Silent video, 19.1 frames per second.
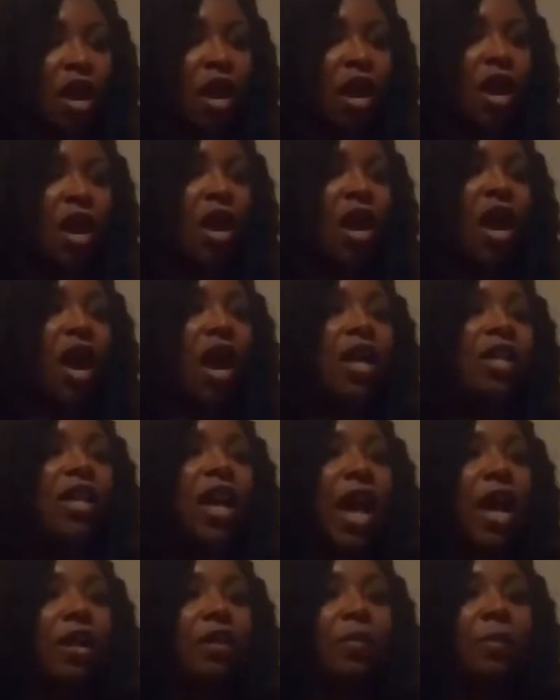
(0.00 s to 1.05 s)
A lot
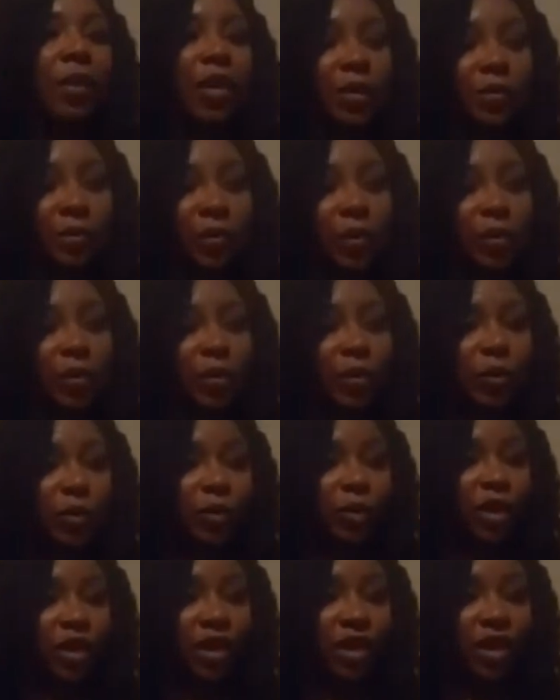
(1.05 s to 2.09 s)
of people
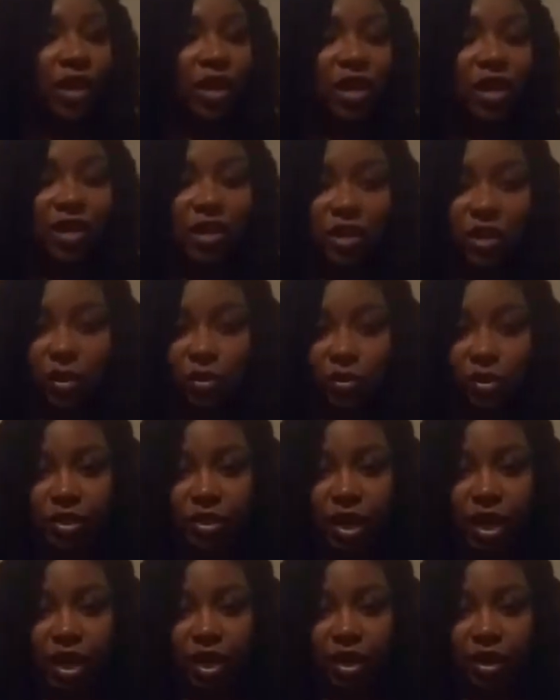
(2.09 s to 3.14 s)

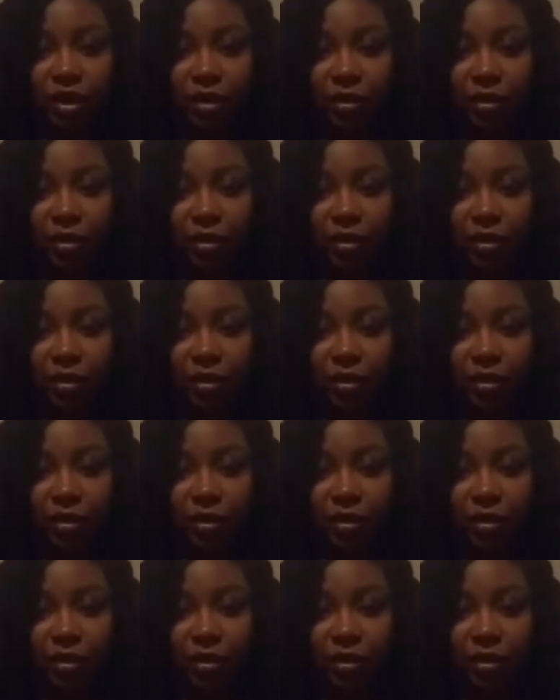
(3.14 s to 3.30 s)
associate